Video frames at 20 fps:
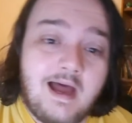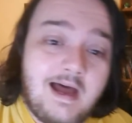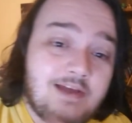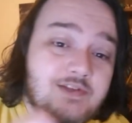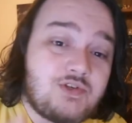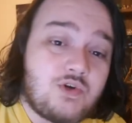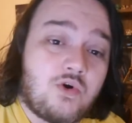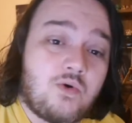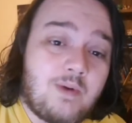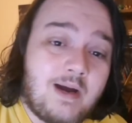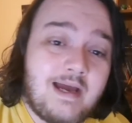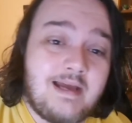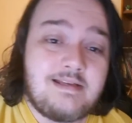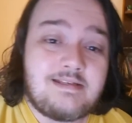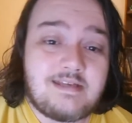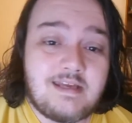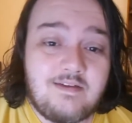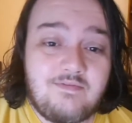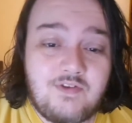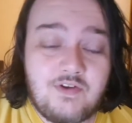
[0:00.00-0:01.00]
As
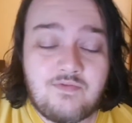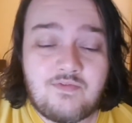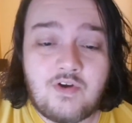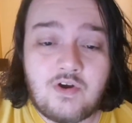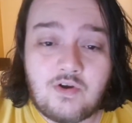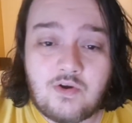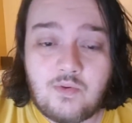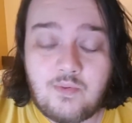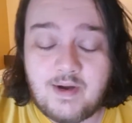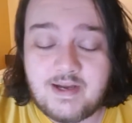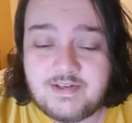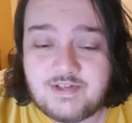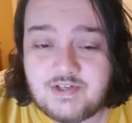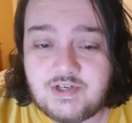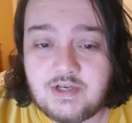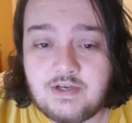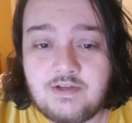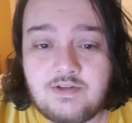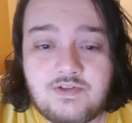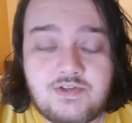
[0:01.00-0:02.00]
always, if you've got
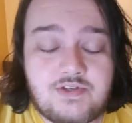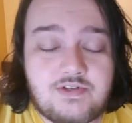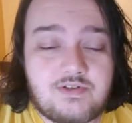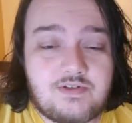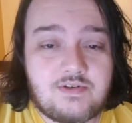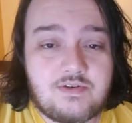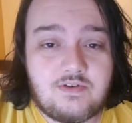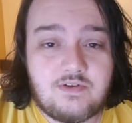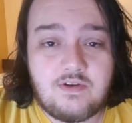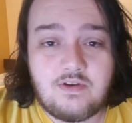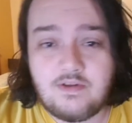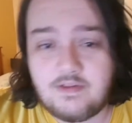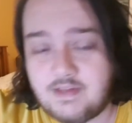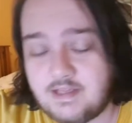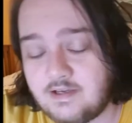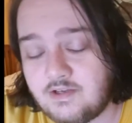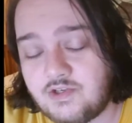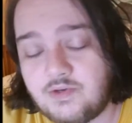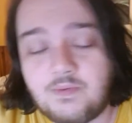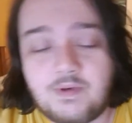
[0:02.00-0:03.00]
questions, you've got
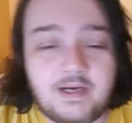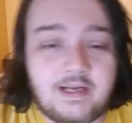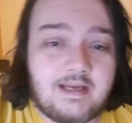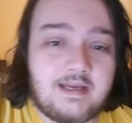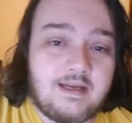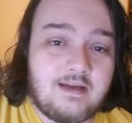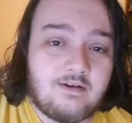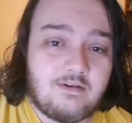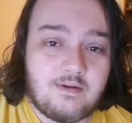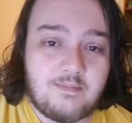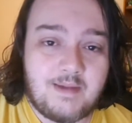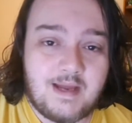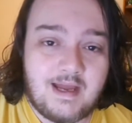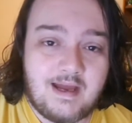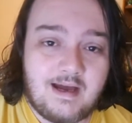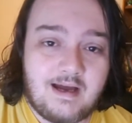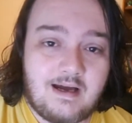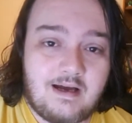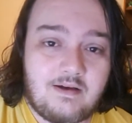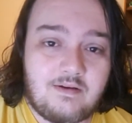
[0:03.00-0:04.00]
things you want to hear
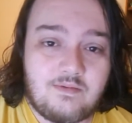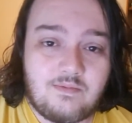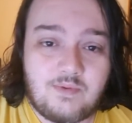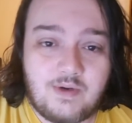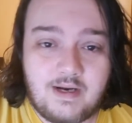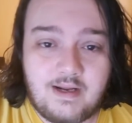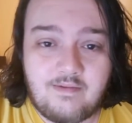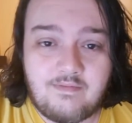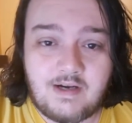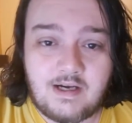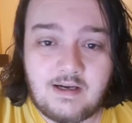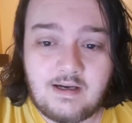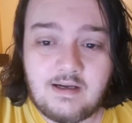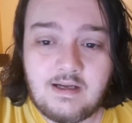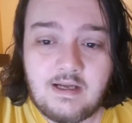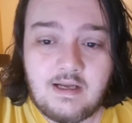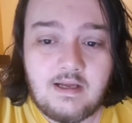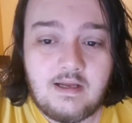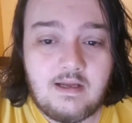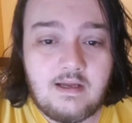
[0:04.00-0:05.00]
about, whatever,